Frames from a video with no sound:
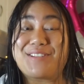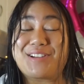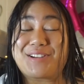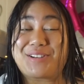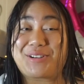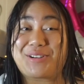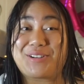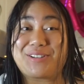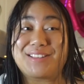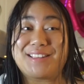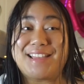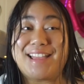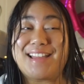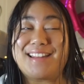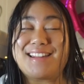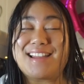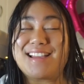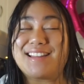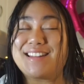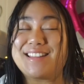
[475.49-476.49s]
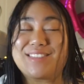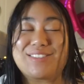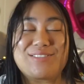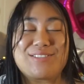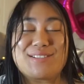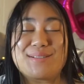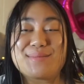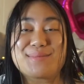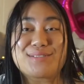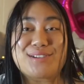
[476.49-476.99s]
We are currently at
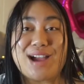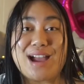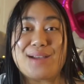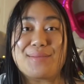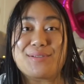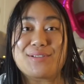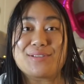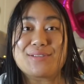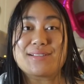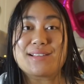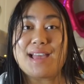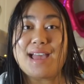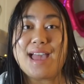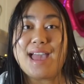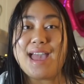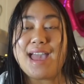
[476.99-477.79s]
93 subscribers